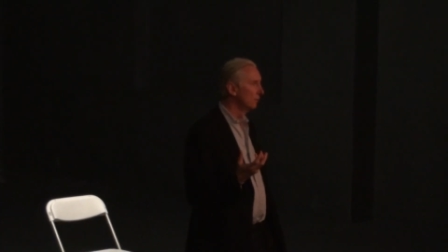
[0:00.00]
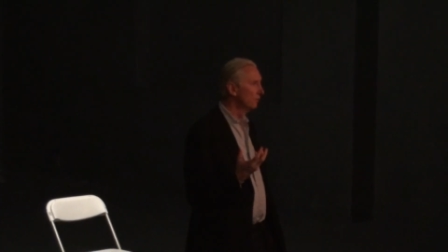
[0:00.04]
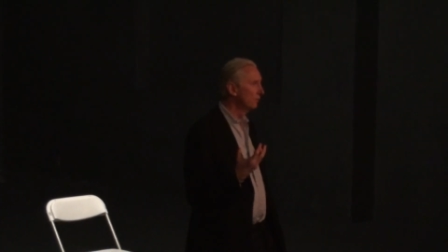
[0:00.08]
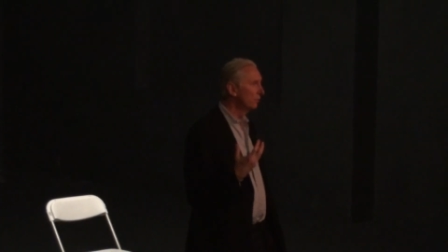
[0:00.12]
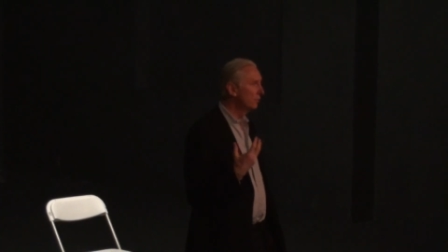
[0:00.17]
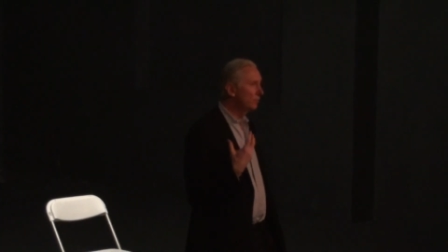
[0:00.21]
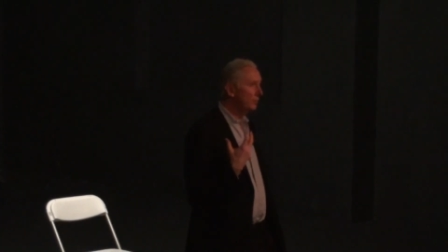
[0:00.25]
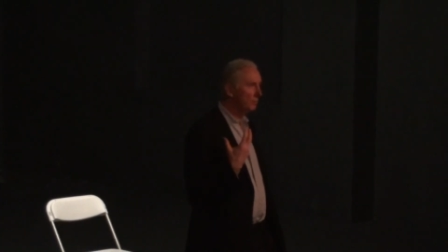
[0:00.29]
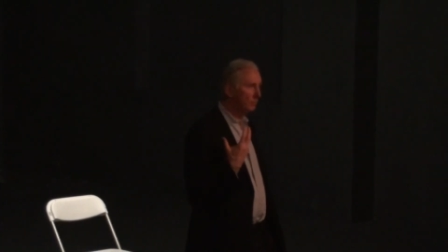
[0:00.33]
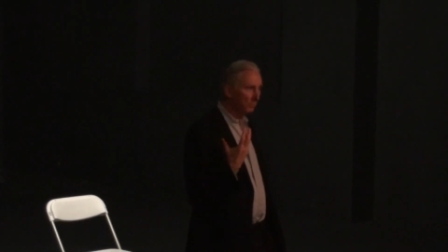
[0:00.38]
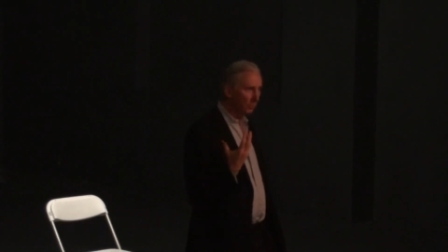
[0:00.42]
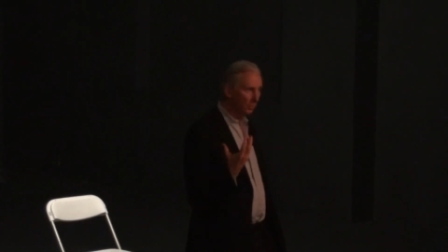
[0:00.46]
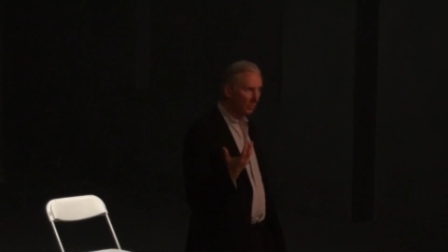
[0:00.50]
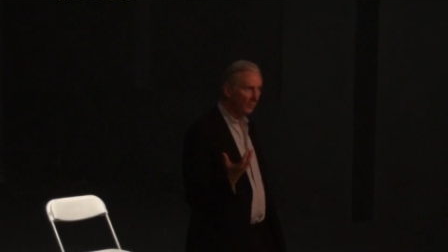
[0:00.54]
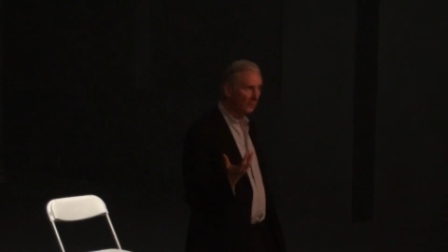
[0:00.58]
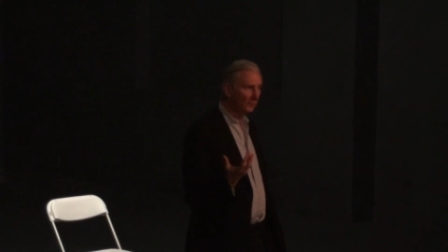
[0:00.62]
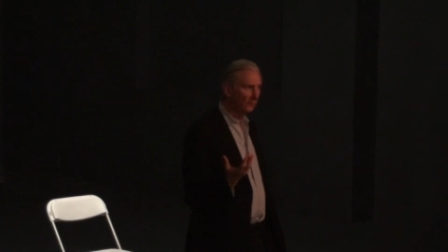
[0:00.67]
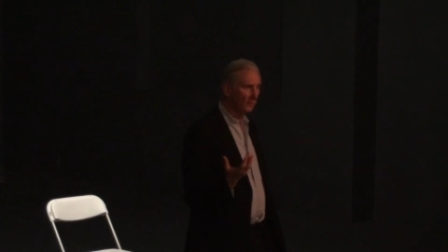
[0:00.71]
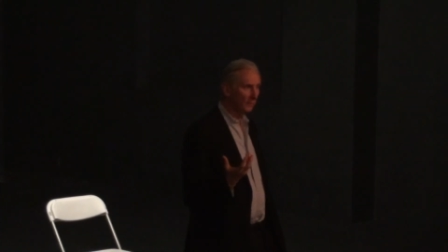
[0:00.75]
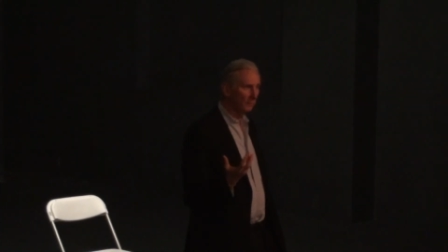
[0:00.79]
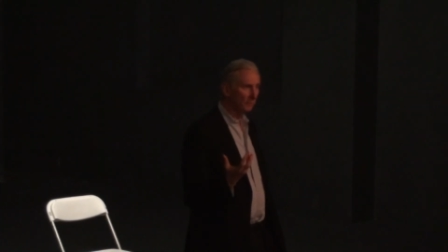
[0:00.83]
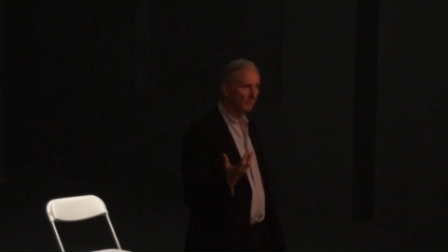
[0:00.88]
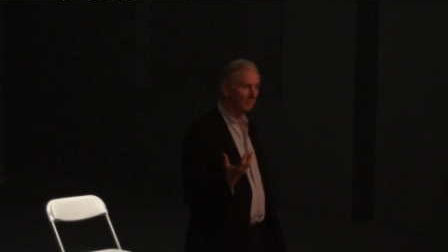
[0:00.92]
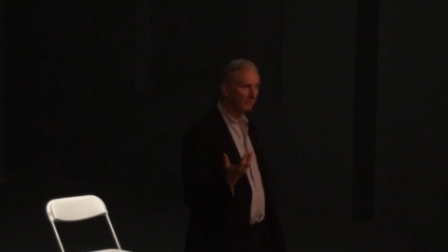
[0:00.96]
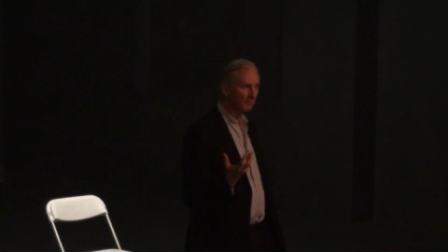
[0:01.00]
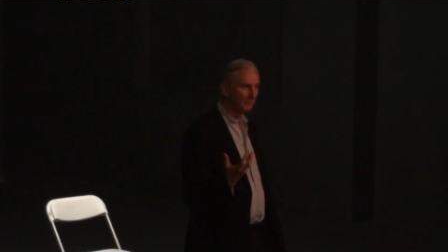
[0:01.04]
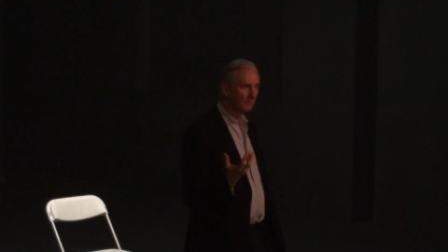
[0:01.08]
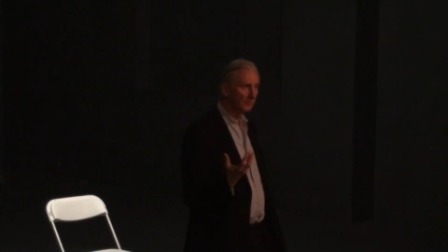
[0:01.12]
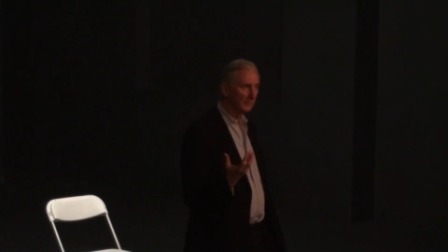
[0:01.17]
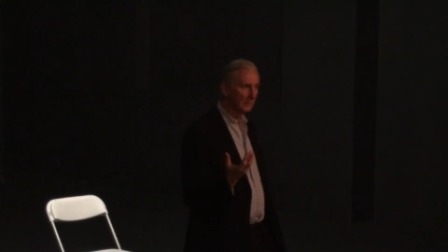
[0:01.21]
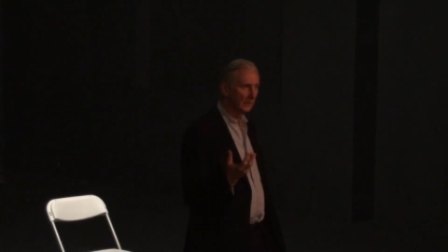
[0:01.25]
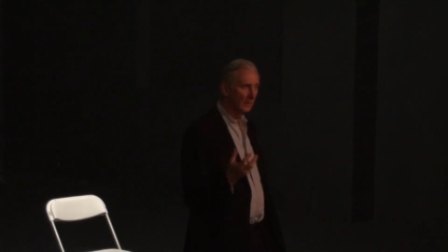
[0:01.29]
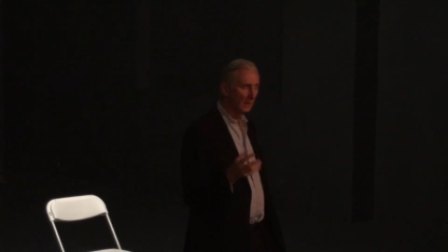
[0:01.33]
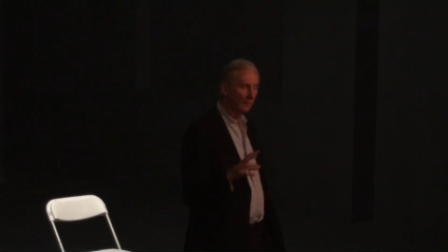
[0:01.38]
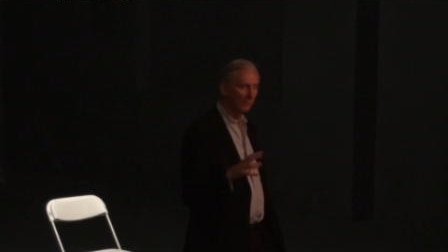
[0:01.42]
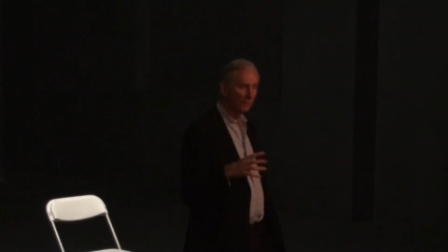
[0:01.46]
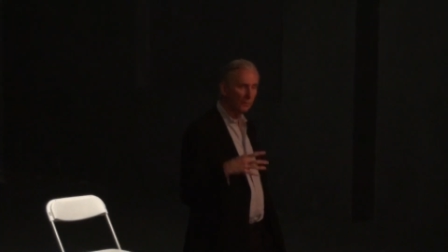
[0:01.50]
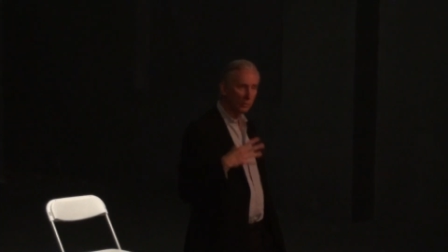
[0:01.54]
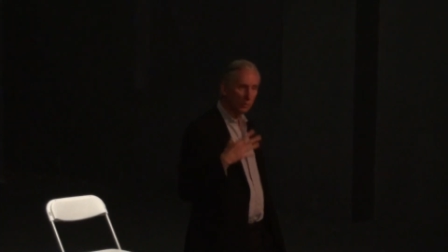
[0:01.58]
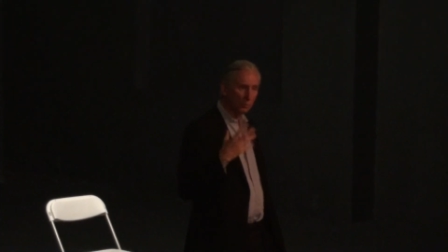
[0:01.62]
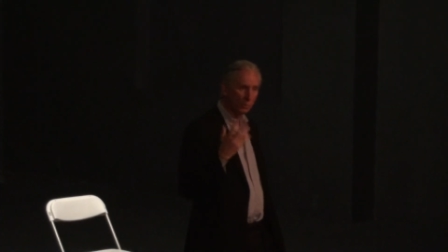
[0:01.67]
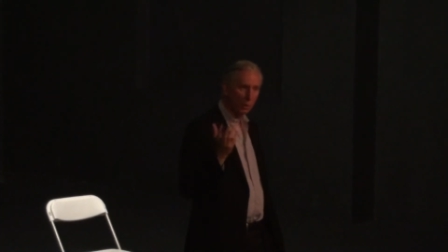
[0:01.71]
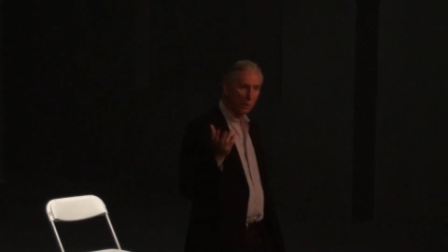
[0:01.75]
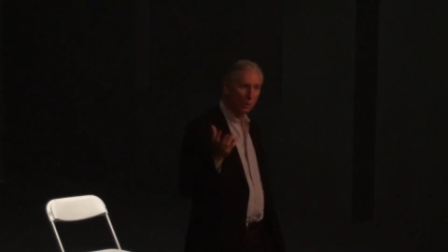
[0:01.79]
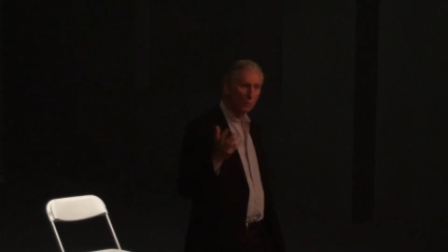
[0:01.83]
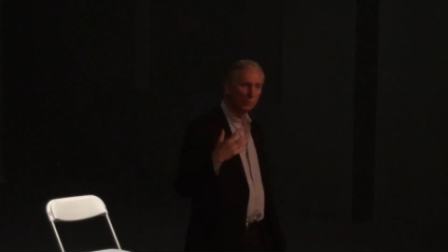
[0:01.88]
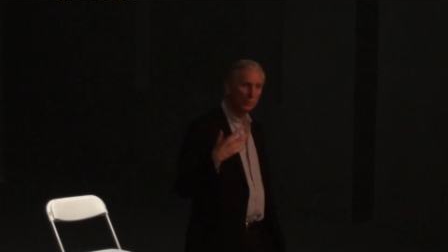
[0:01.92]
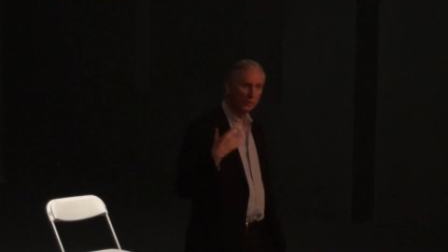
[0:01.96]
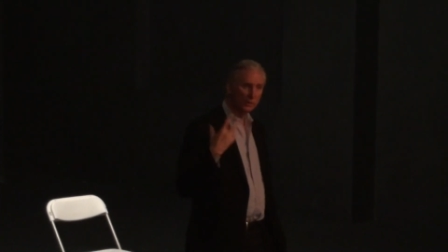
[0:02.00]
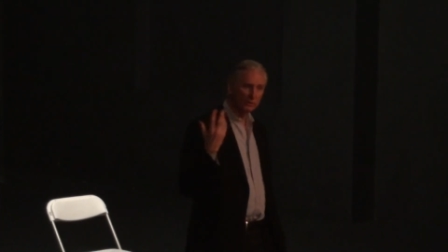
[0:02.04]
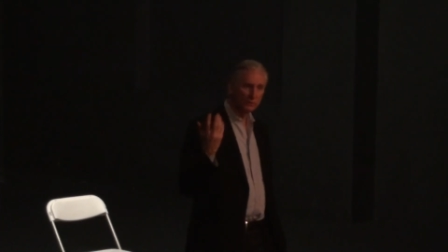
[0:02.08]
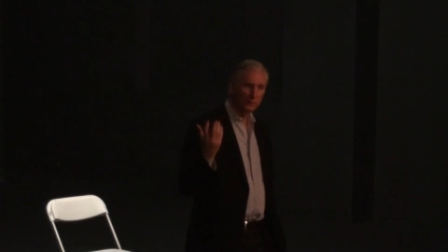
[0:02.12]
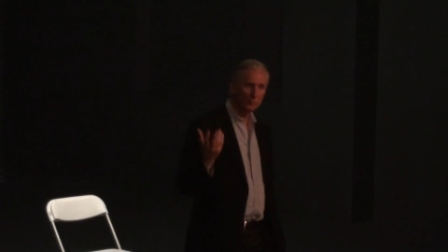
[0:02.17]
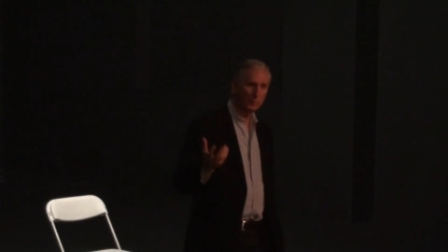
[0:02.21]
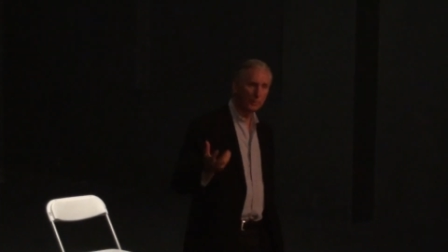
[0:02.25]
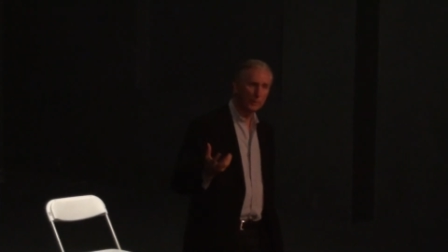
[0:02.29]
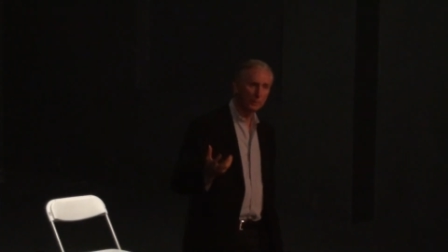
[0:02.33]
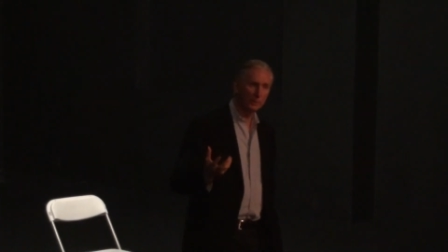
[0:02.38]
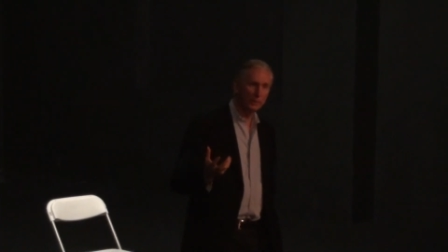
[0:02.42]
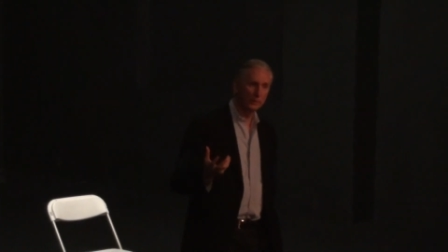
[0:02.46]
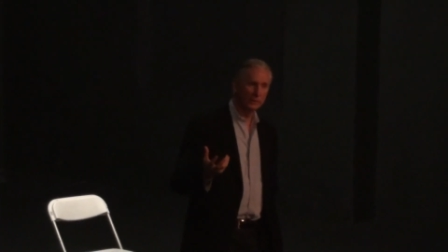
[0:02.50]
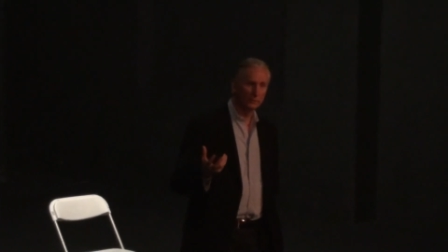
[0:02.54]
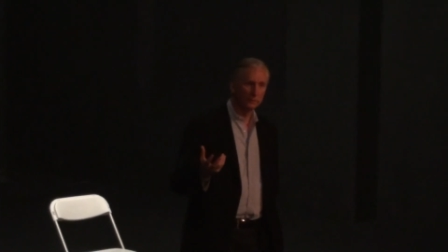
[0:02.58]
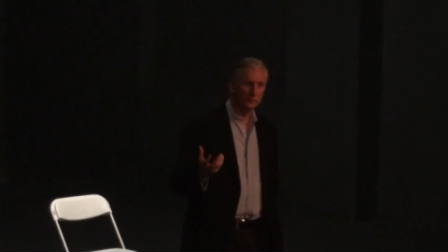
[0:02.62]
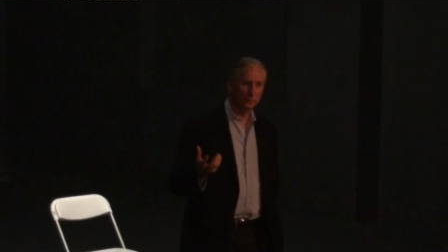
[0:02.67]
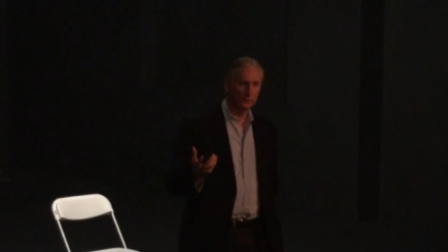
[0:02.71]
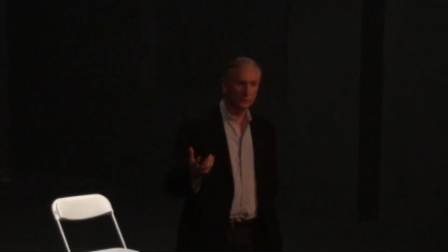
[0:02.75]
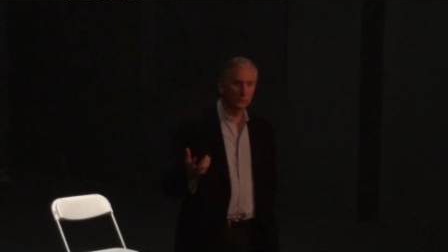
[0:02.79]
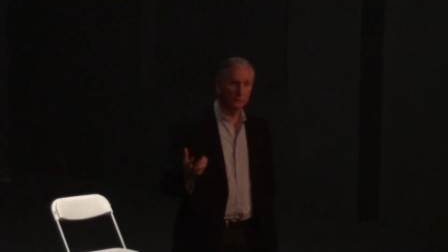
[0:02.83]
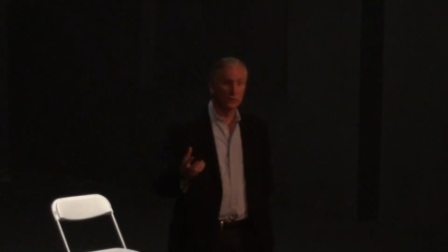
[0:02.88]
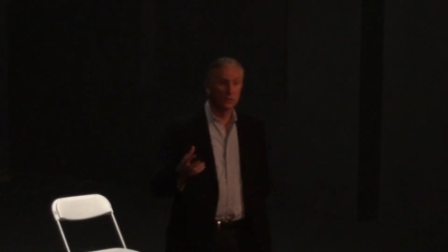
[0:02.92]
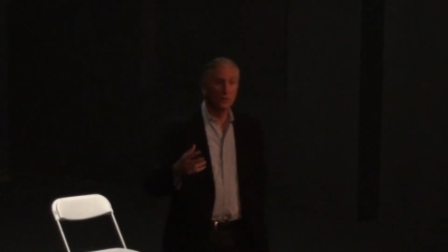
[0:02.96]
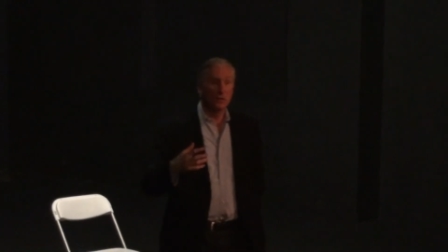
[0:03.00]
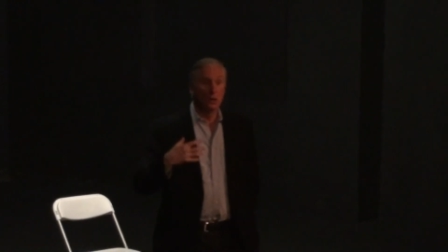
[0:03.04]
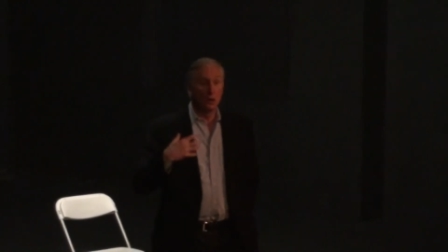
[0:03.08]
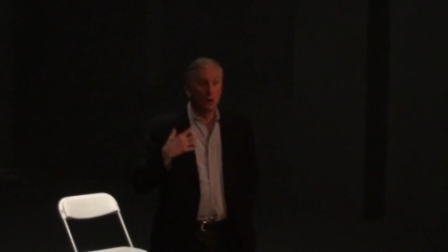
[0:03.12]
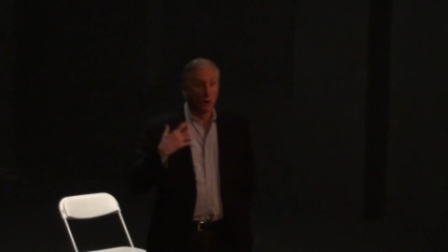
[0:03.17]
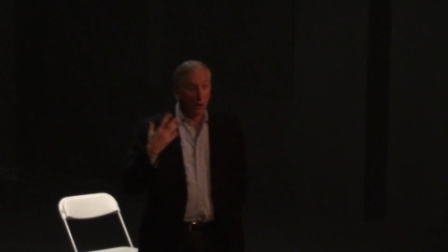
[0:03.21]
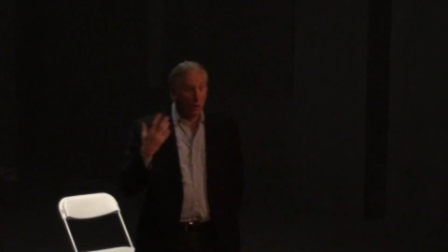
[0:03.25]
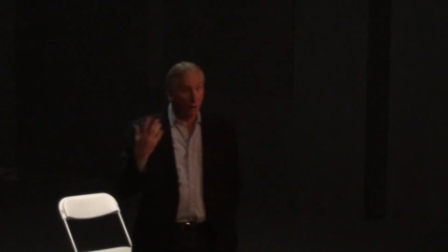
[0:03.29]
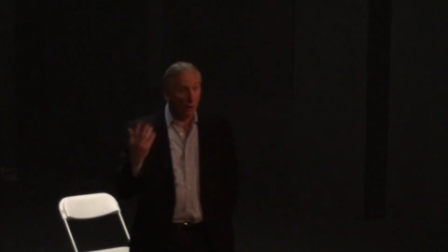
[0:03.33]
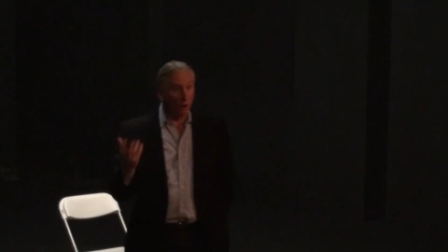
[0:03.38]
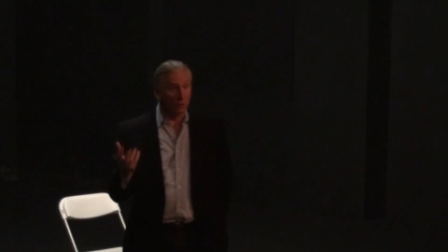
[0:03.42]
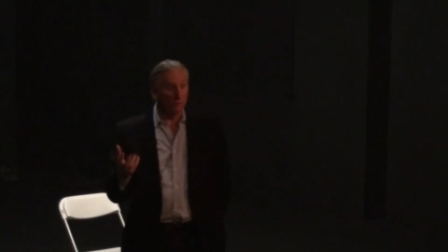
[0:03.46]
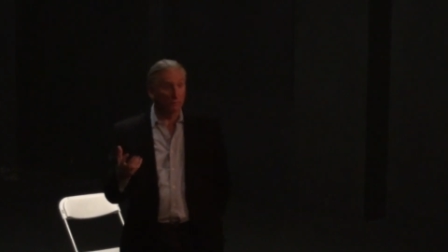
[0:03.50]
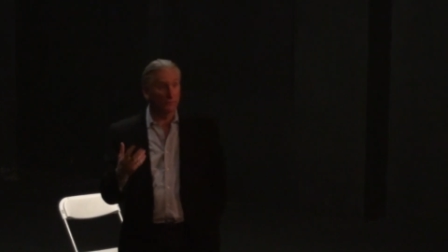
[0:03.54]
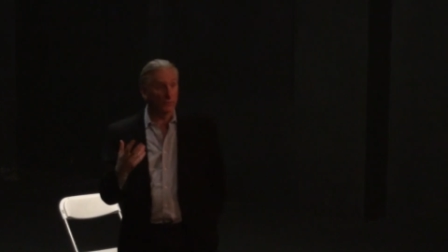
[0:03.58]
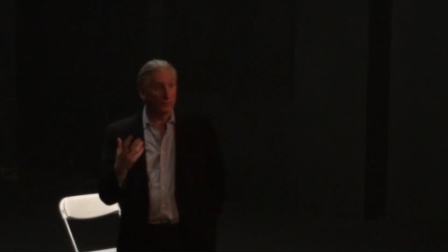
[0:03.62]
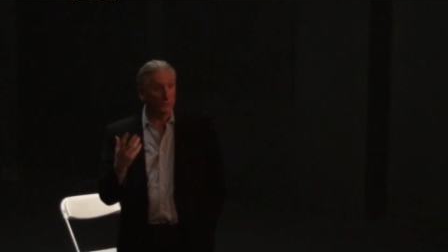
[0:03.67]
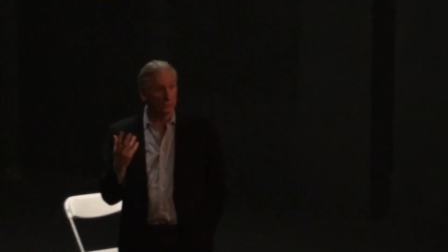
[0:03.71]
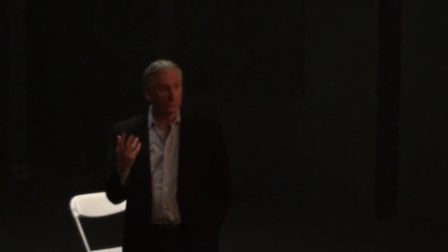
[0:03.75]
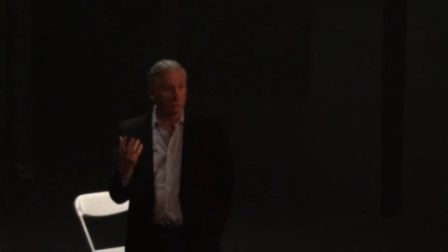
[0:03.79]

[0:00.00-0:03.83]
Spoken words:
through the prism of their own experiences, often